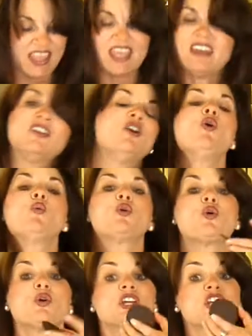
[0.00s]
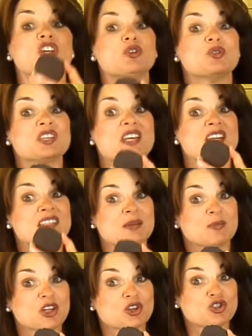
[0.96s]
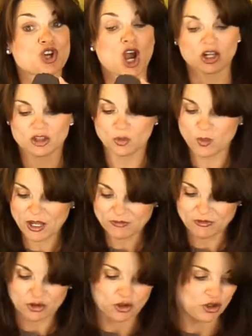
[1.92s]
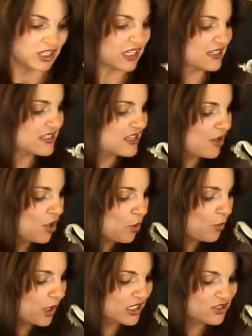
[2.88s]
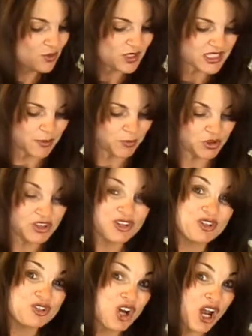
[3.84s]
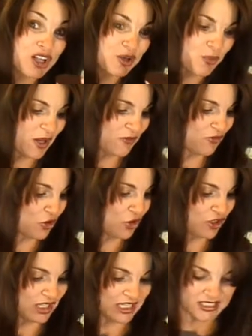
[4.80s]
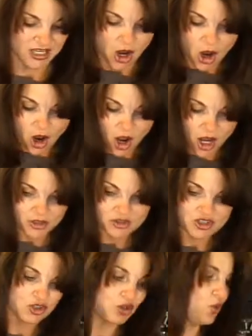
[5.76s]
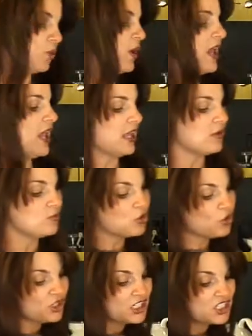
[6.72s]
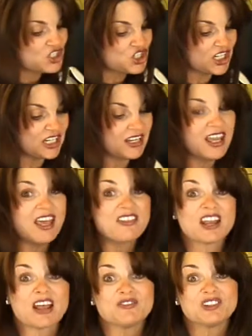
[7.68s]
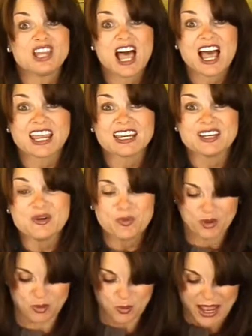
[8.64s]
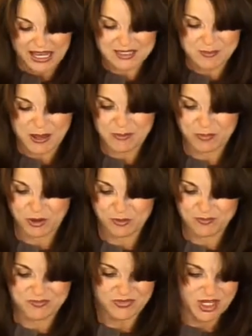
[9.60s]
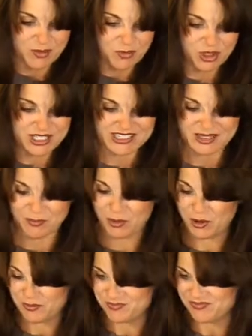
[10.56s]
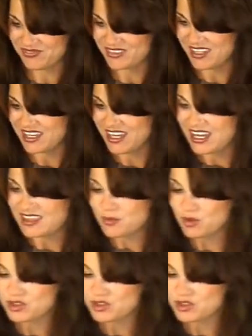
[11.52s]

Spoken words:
then we're going to use some little chocolate wafer cookies. What I do is I put the little chocolate wafer cookies onto a cookie sheet that I've lined with wax paper. Pretty simple. And then